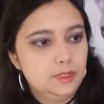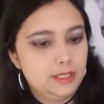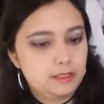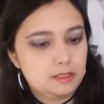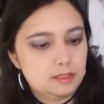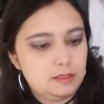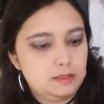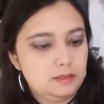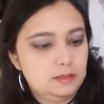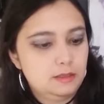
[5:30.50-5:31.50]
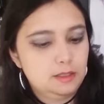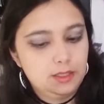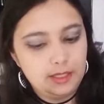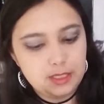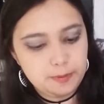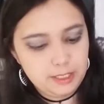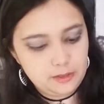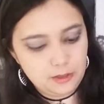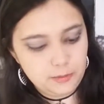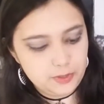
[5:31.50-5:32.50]
It's pretty
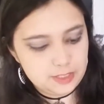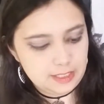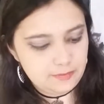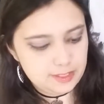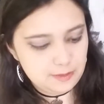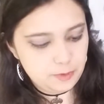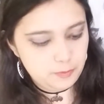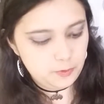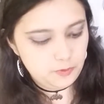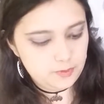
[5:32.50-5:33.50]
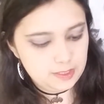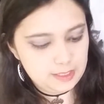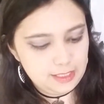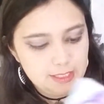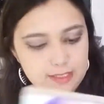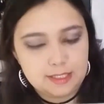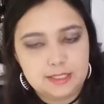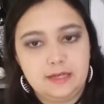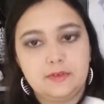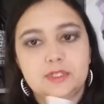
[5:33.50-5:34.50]
durable and stuff. These have been moved and things
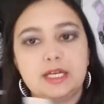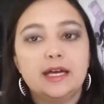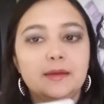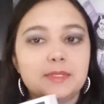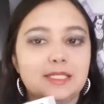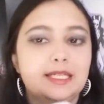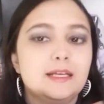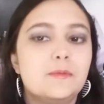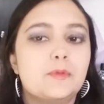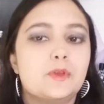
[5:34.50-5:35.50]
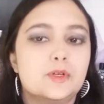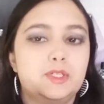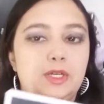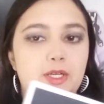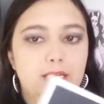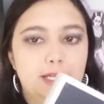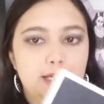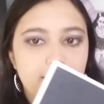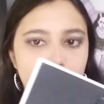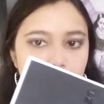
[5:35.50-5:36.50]
several times. They said they come with hooks so you can
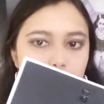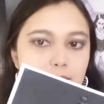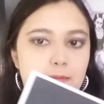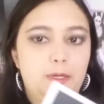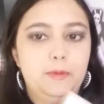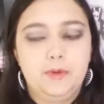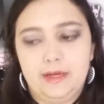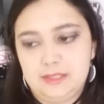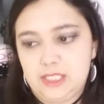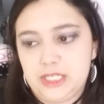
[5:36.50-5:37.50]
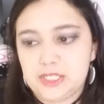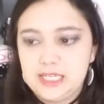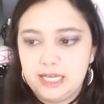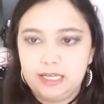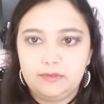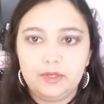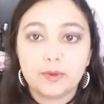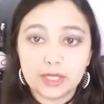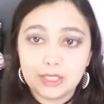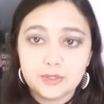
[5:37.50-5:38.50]
hang them up. You'll have to attach a stand if you
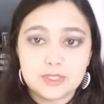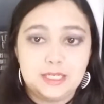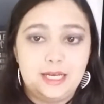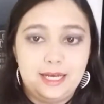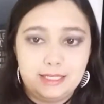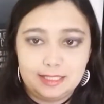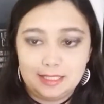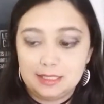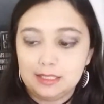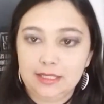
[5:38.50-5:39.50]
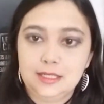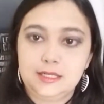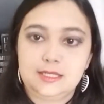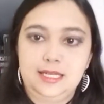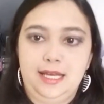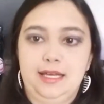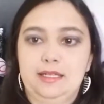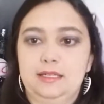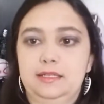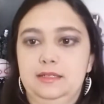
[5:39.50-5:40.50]
want to use it as a stand,
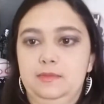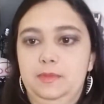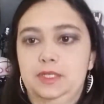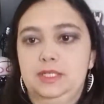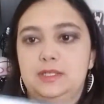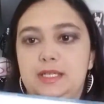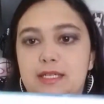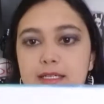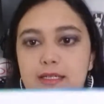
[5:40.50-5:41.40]
which you can